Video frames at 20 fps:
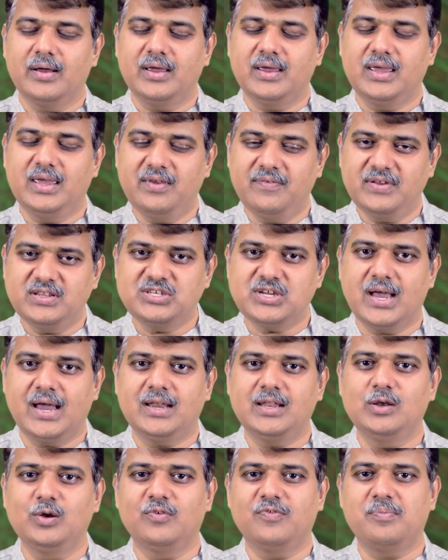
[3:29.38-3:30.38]
give a
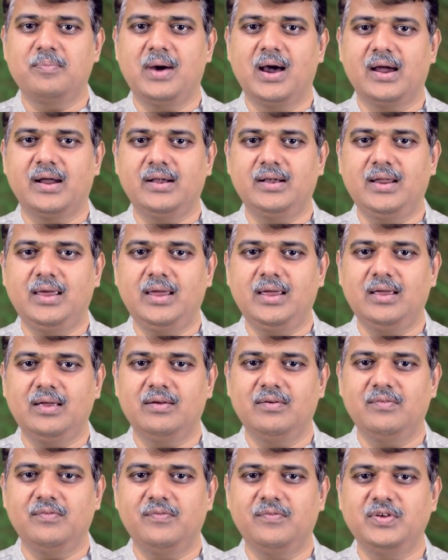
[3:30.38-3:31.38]
channel of marketing
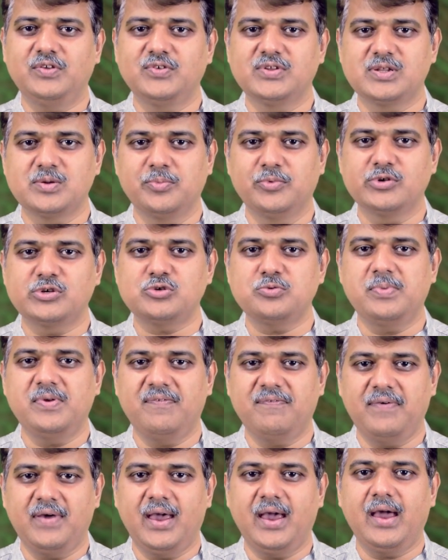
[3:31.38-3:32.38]
which was supposed to be
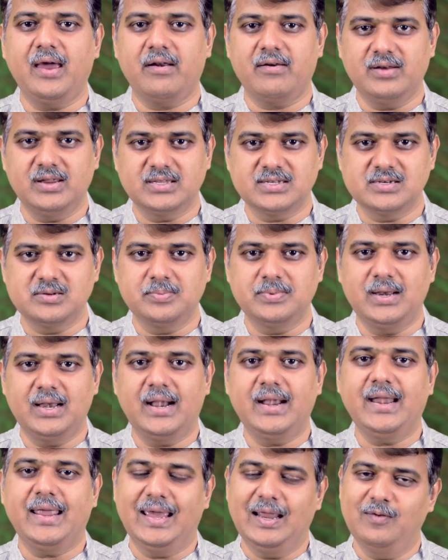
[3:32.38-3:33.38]
fair, reasonable,
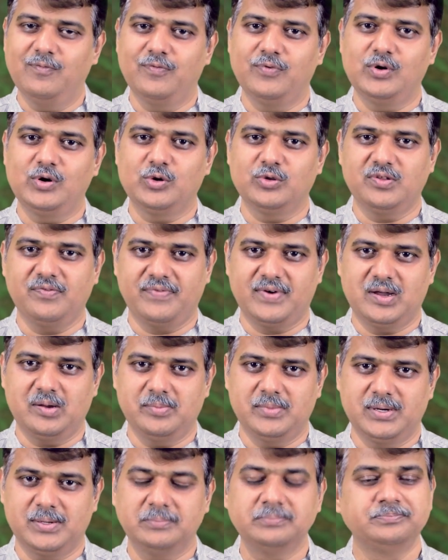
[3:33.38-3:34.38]
and helpful to the
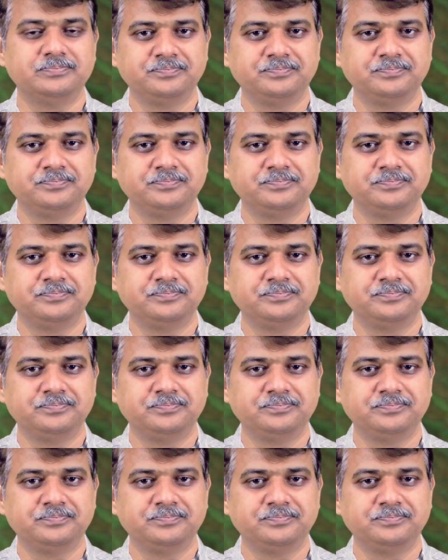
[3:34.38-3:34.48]
farmer.